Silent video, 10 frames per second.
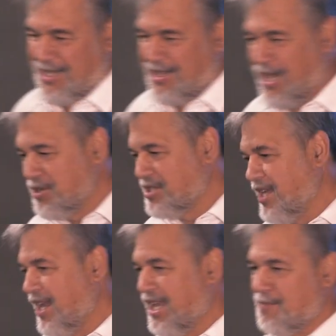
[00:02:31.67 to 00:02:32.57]
They were
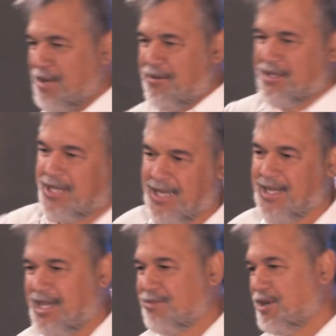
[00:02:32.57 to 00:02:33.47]
standing up, I was sitting
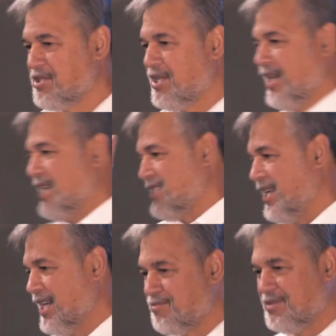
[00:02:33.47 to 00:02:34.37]
down, we were
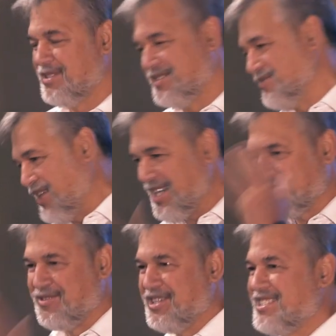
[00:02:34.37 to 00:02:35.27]
standing up, or vice
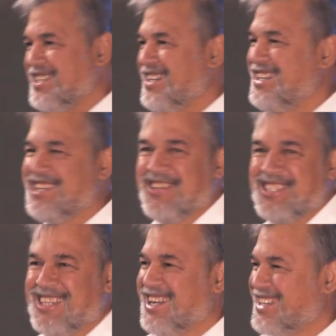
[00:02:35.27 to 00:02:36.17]
versa. It
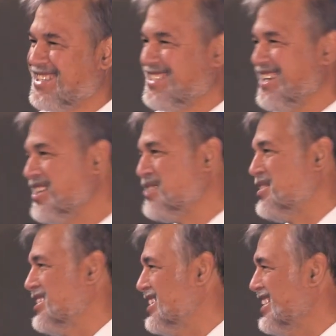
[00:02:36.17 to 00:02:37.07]
was
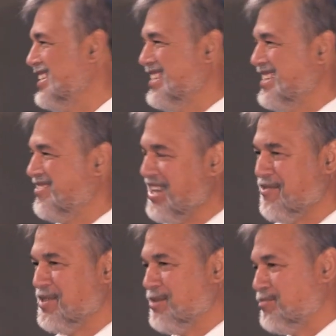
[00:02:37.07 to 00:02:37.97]
terrible, and
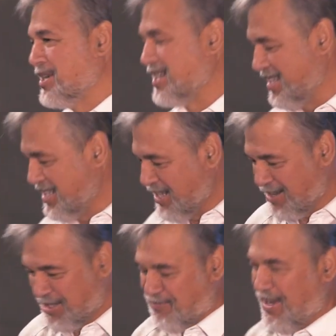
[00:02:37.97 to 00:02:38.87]
reading from the book, and I didn't
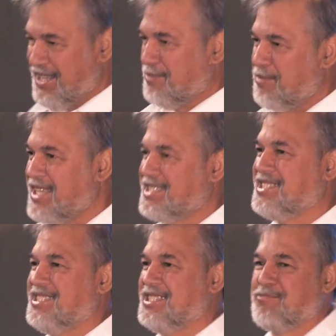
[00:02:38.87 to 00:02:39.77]
know how to find the
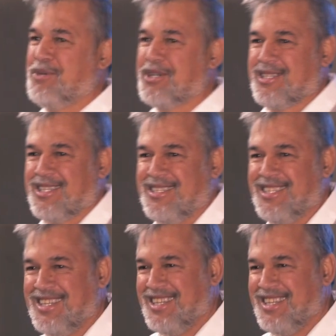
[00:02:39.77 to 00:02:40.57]
places in this book, and